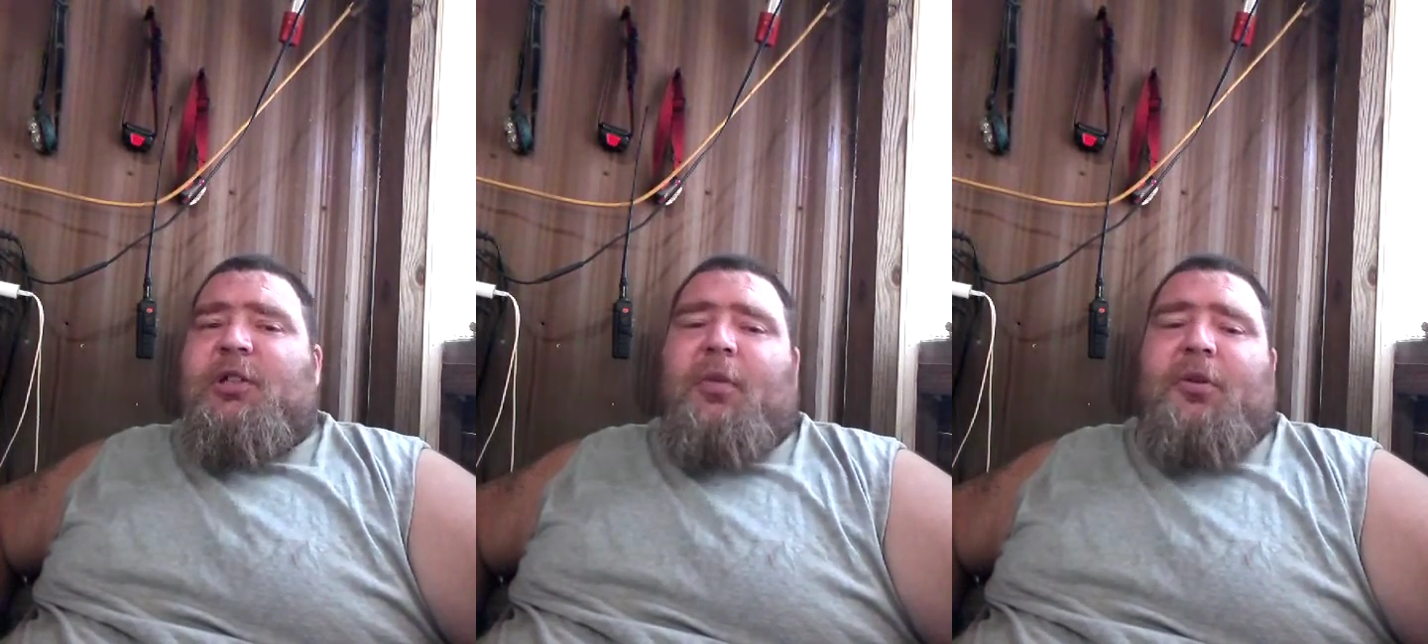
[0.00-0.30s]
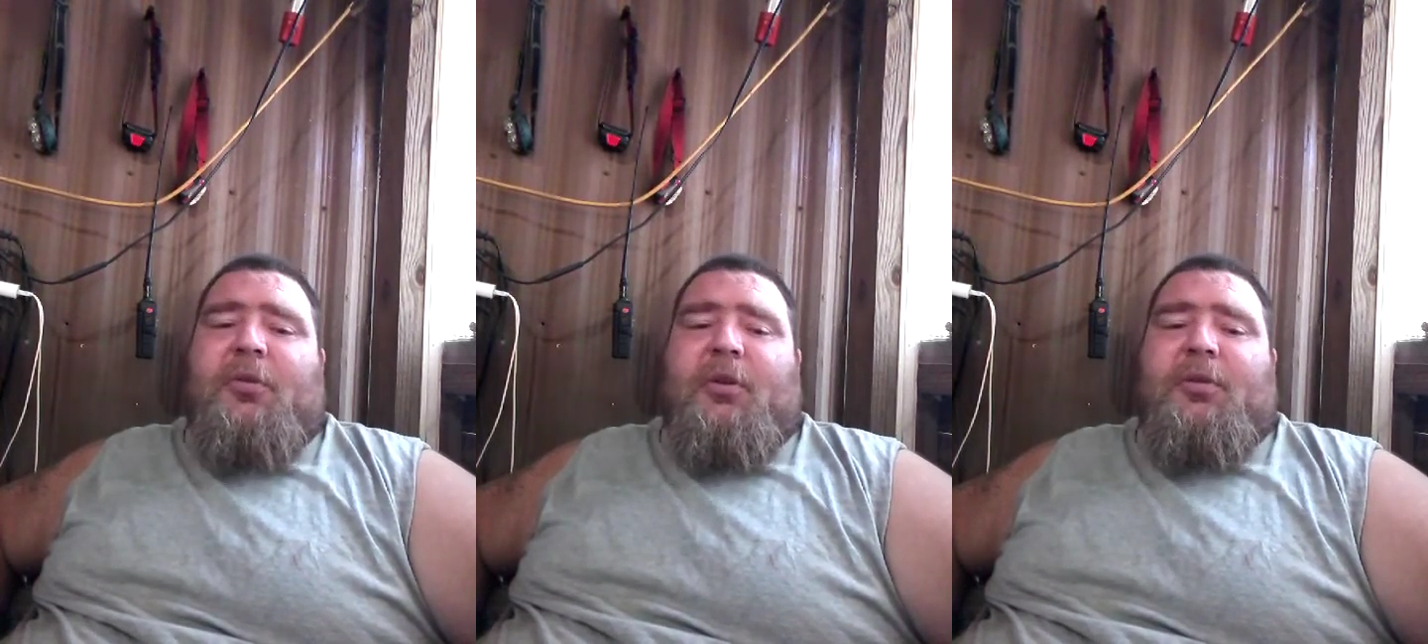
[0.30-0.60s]

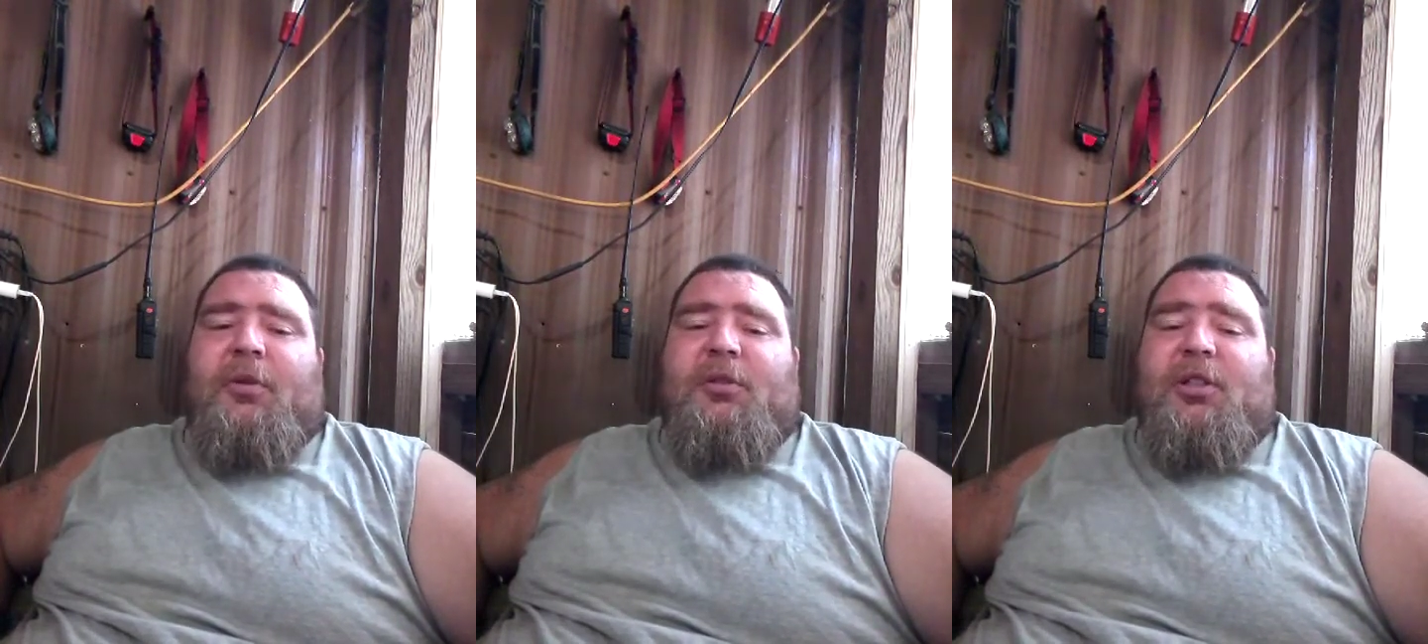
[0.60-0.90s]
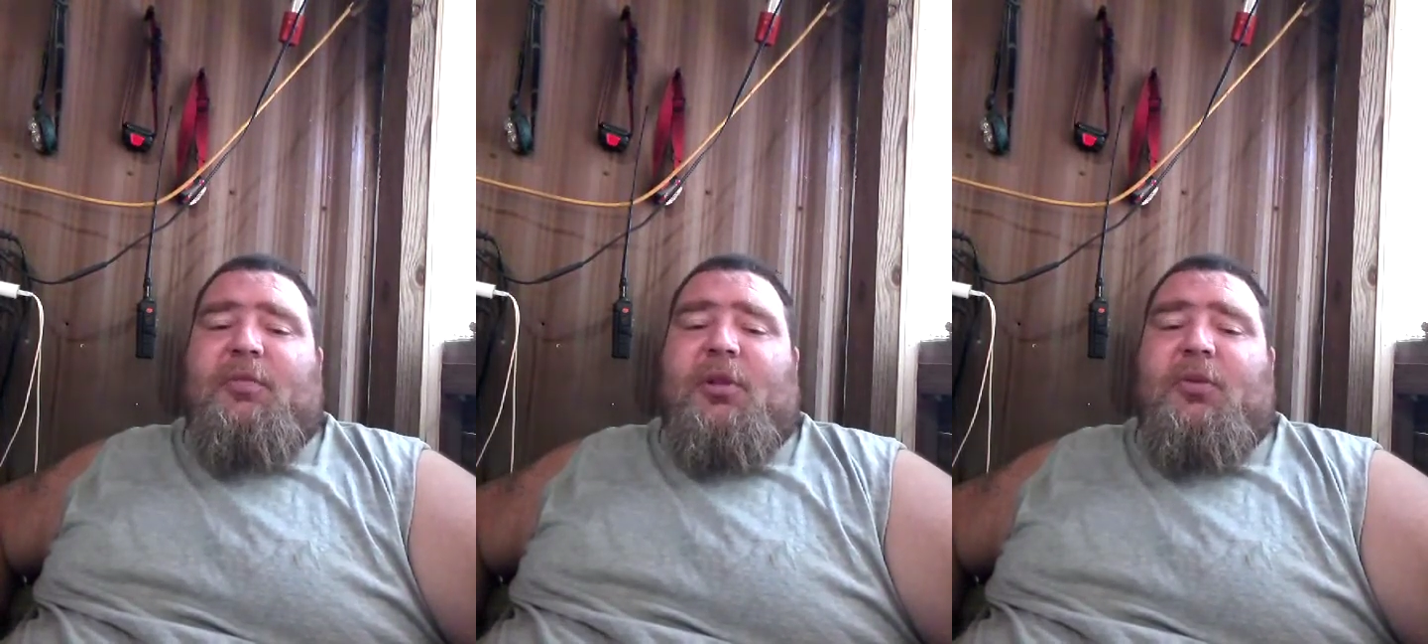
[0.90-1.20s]
months
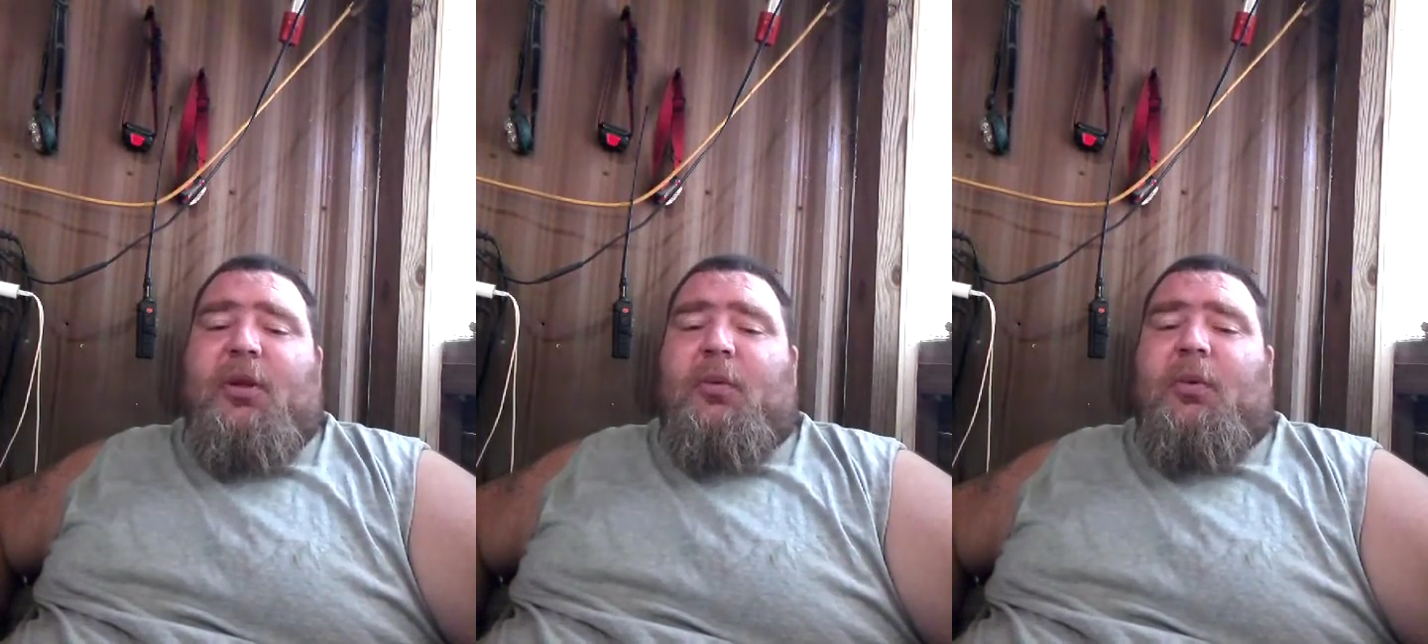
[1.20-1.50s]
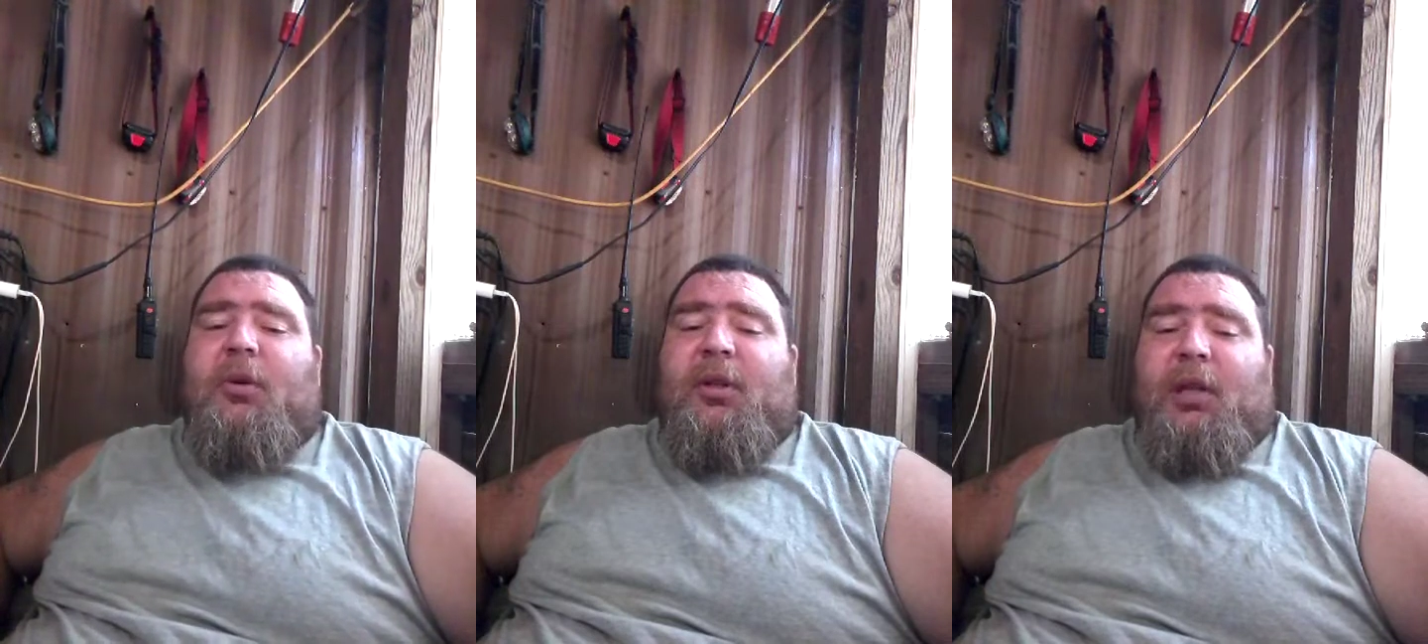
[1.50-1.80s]
without
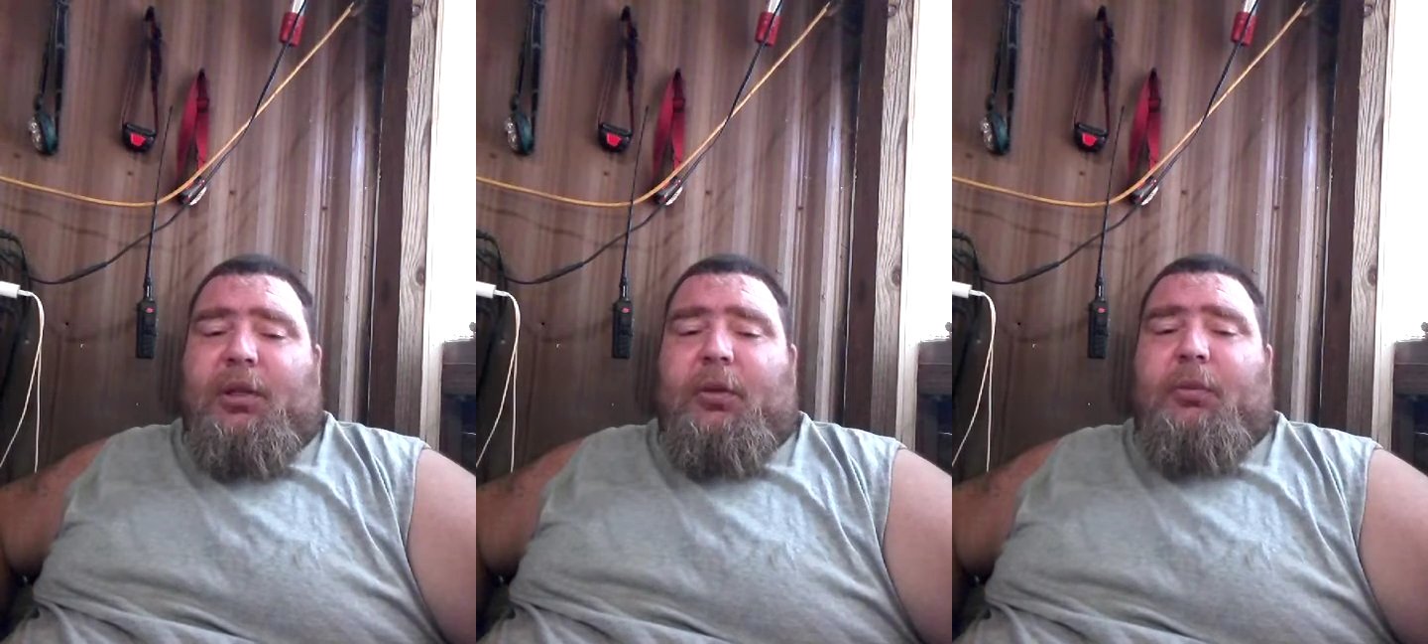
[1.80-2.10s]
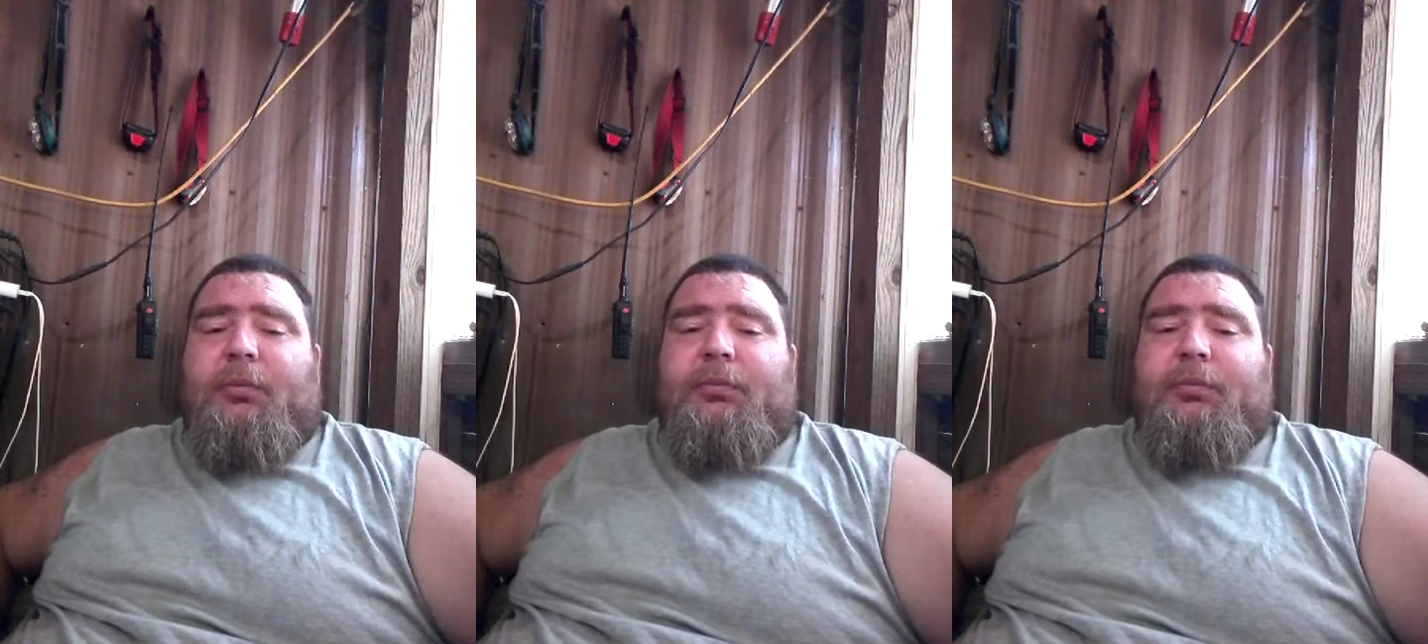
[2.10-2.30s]
water, can you?